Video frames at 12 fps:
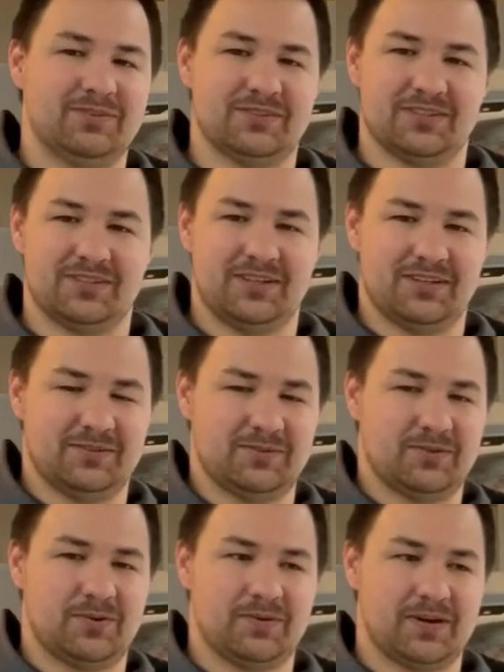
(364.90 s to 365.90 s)
was
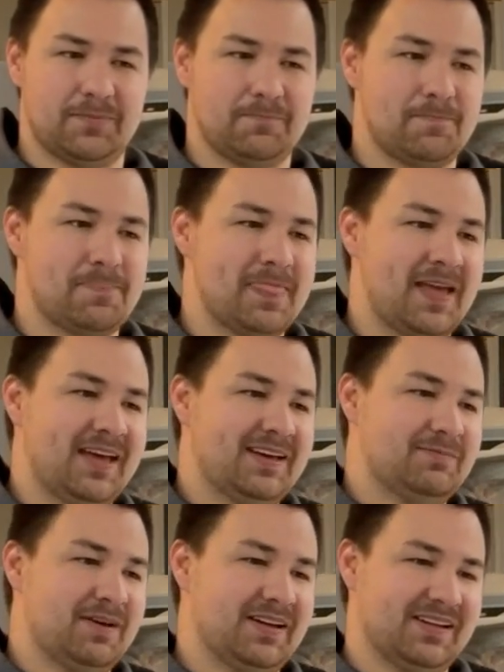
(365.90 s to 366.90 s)
growing up,
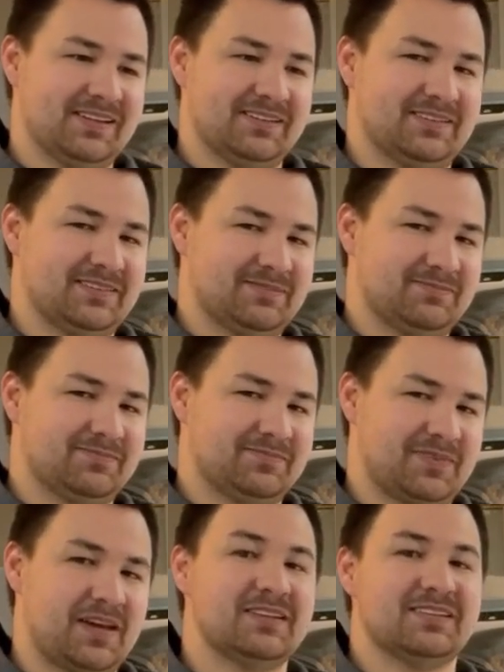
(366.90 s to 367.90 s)
my
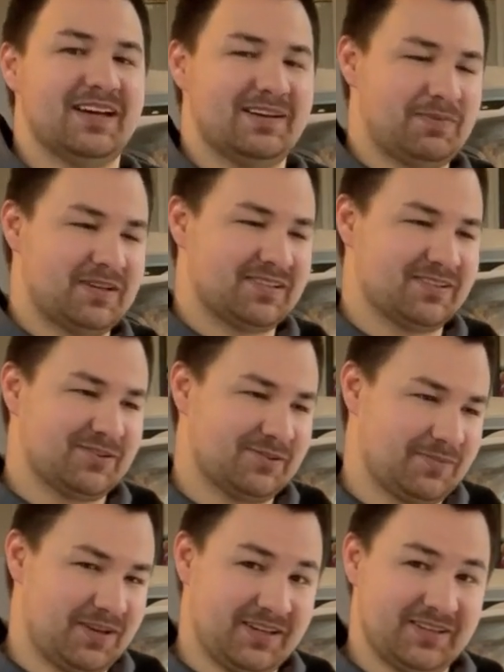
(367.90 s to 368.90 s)
his dad basically told
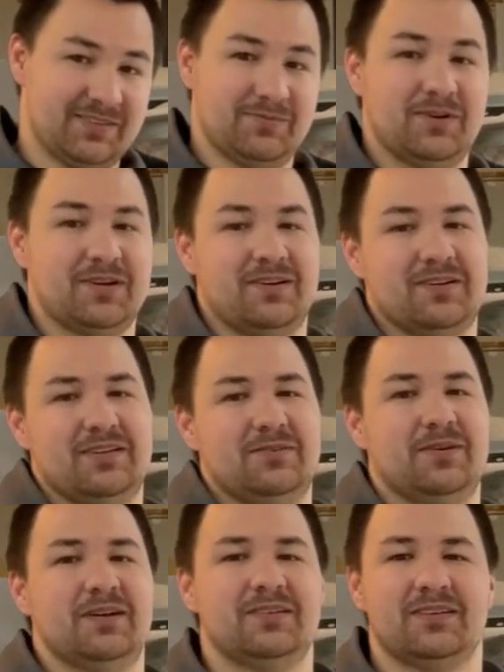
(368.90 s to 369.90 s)
him, "Hey, what car do you
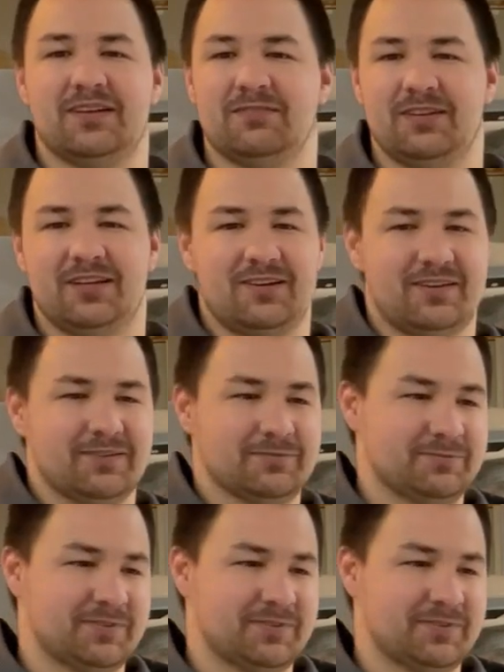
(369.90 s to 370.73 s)
want? You can have any car."